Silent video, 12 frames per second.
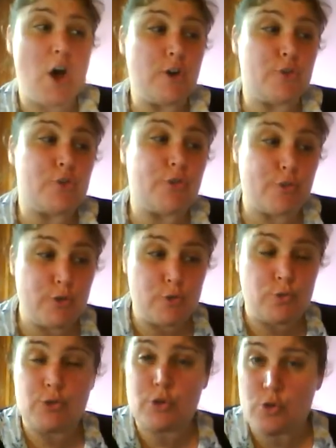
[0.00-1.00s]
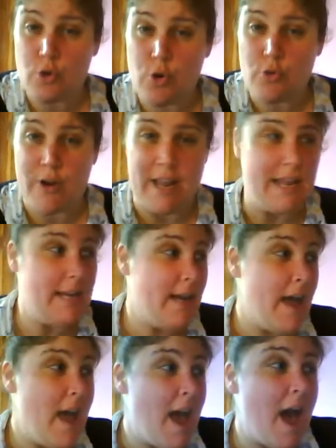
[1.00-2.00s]
a true story
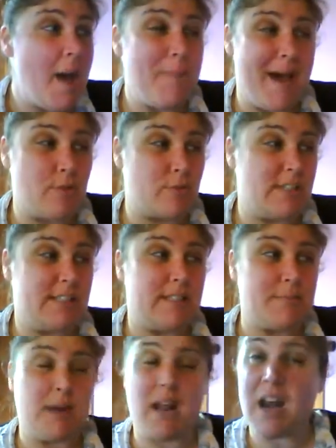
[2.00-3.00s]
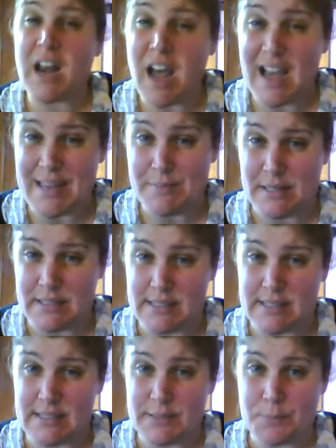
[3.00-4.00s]
about some
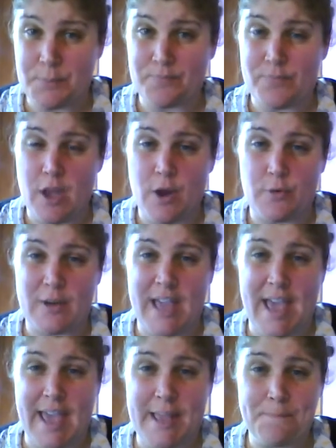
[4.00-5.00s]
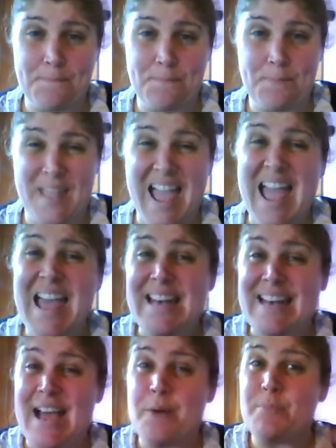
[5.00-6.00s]
climbers. Okay,
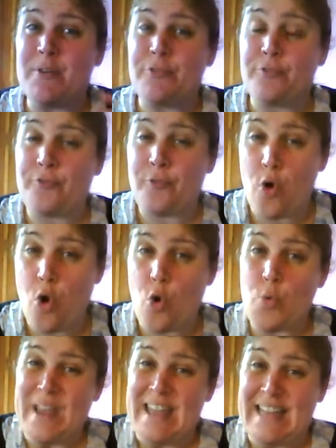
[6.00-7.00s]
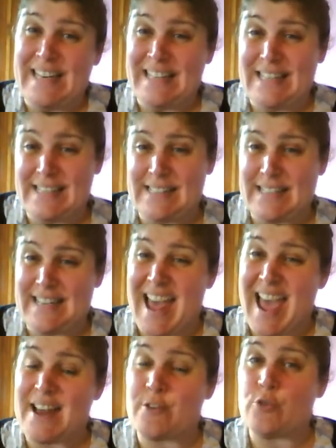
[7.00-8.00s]
now before we listen
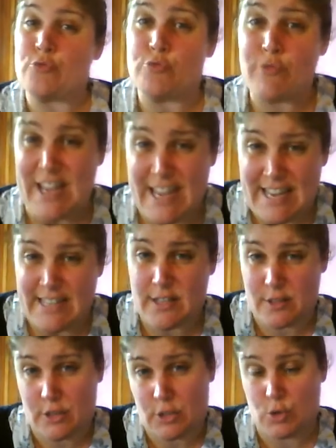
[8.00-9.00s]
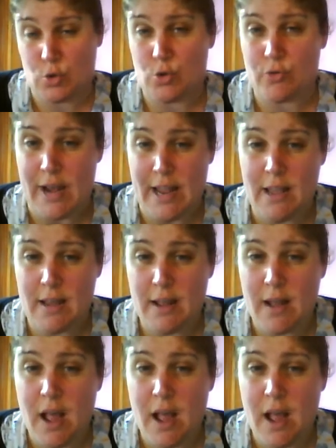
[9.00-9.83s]
and read the story,